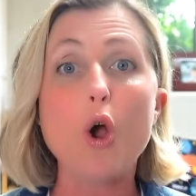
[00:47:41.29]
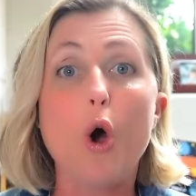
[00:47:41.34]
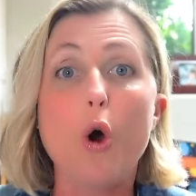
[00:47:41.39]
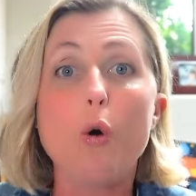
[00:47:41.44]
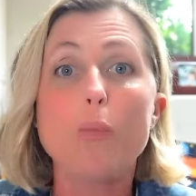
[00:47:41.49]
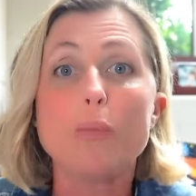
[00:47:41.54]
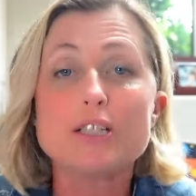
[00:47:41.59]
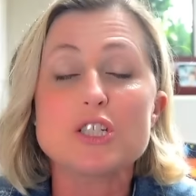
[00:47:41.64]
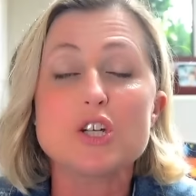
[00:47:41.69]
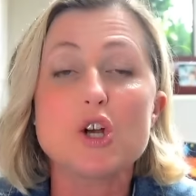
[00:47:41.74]

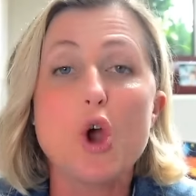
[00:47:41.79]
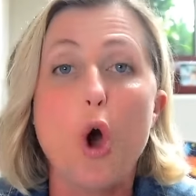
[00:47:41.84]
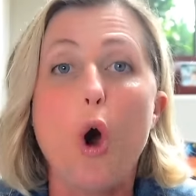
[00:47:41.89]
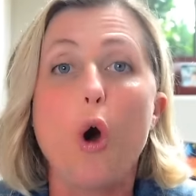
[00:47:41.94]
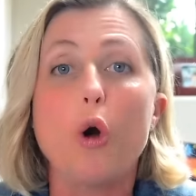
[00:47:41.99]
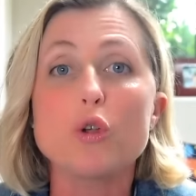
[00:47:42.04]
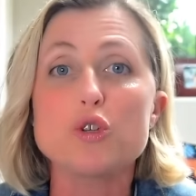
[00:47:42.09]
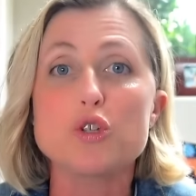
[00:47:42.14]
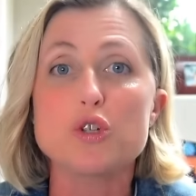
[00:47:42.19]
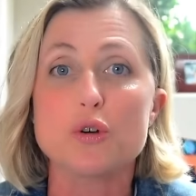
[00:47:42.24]
almost a
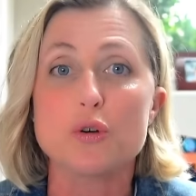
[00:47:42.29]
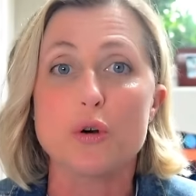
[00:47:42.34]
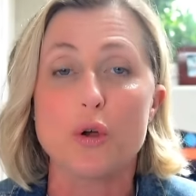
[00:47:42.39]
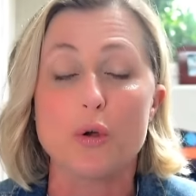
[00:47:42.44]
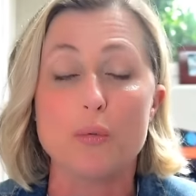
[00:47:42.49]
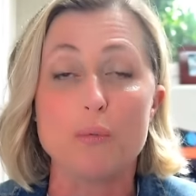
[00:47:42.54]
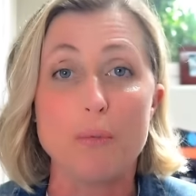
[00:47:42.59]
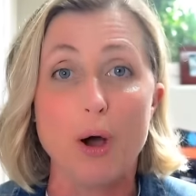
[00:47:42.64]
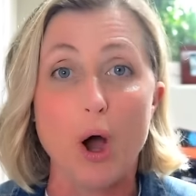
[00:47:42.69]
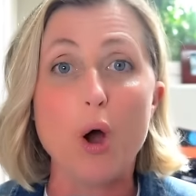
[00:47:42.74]

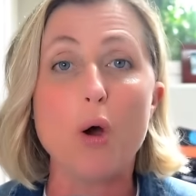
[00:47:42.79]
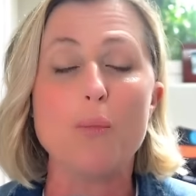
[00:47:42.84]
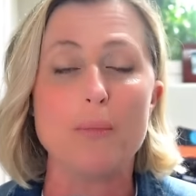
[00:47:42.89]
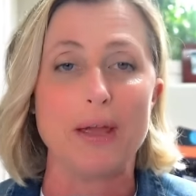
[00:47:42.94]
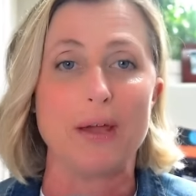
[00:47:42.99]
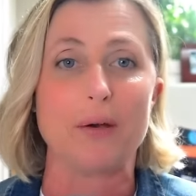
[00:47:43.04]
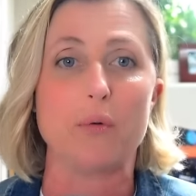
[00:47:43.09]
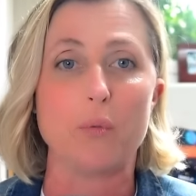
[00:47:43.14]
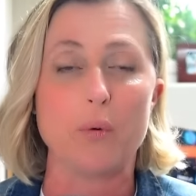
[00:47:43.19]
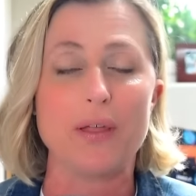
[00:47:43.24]
cultural
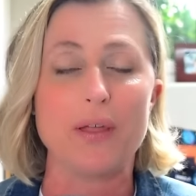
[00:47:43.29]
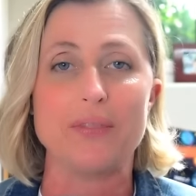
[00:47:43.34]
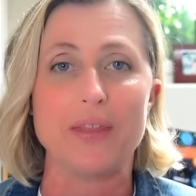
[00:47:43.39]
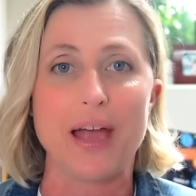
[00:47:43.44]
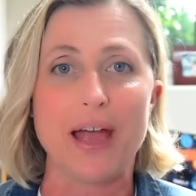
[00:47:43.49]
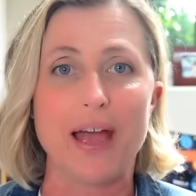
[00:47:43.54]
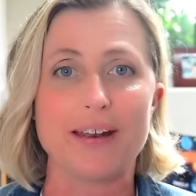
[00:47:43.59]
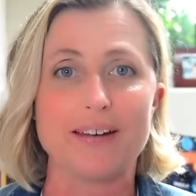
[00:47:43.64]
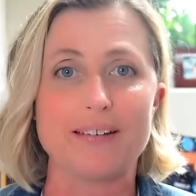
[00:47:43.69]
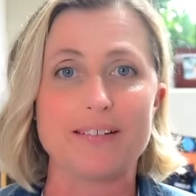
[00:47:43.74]
moment when
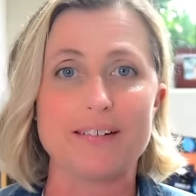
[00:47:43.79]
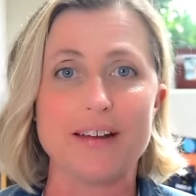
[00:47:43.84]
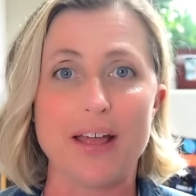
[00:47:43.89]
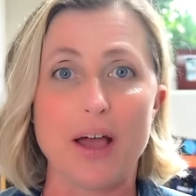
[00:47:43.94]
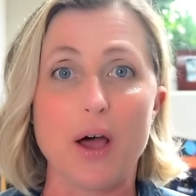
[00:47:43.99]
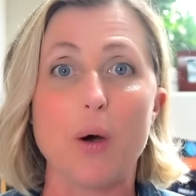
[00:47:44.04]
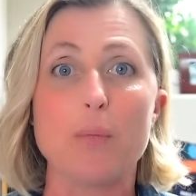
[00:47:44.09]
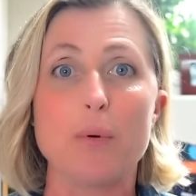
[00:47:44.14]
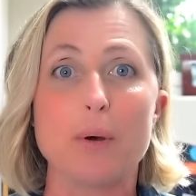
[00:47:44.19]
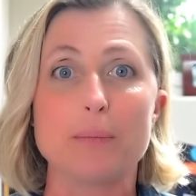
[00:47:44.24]
that
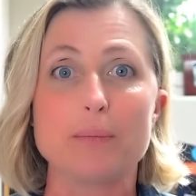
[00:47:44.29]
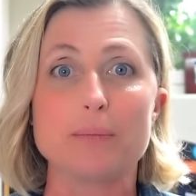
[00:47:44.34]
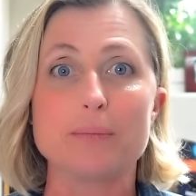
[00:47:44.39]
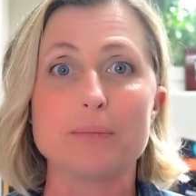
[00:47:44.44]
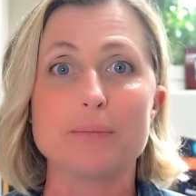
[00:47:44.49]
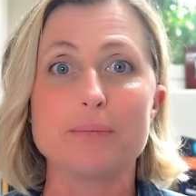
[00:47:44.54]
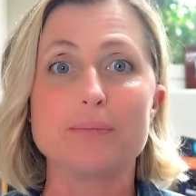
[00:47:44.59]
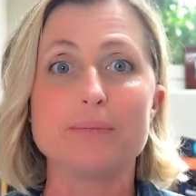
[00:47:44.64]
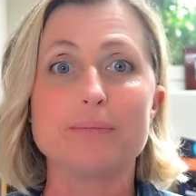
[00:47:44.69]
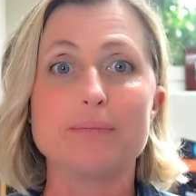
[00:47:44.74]
album
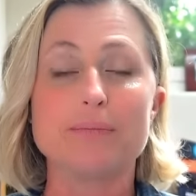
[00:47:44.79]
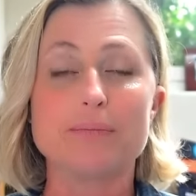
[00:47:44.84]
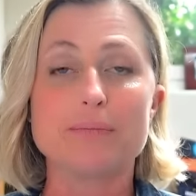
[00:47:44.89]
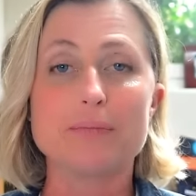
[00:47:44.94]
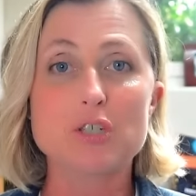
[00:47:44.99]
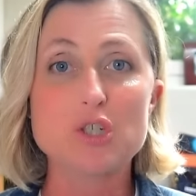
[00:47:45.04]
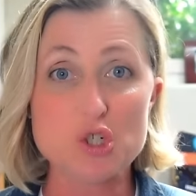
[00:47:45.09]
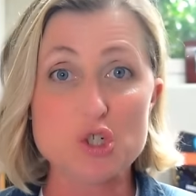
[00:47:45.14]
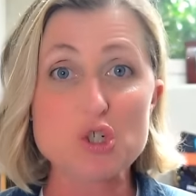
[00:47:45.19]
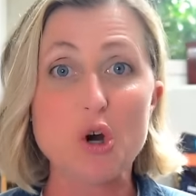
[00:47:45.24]

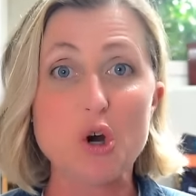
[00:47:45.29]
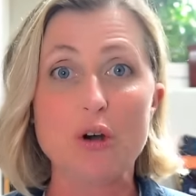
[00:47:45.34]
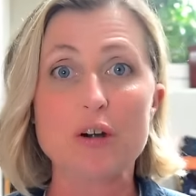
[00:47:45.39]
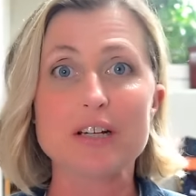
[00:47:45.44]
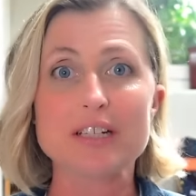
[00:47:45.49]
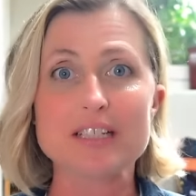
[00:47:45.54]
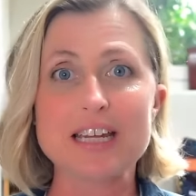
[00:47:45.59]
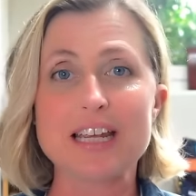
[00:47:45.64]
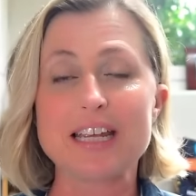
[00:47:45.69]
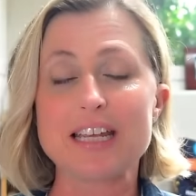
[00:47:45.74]

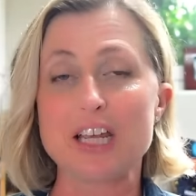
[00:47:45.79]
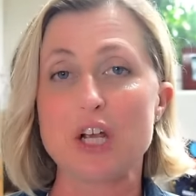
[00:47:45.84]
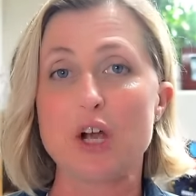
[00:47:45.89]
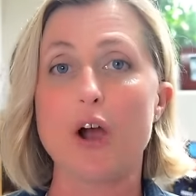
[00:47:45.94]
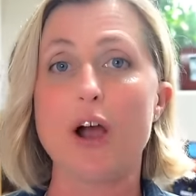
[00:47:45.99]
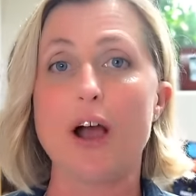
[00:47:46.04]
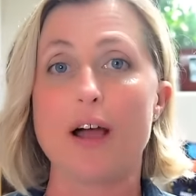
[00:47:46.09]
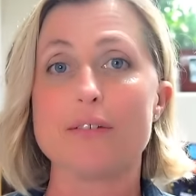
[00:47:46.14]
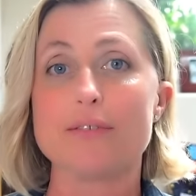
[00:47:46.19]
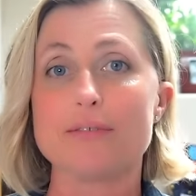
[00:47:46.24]
started taking
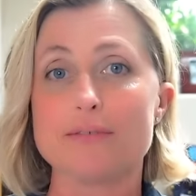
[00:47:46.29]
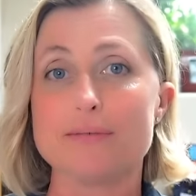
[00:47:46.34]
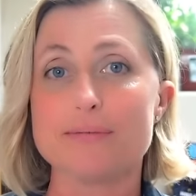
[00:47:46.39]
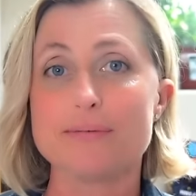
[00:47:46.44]
off.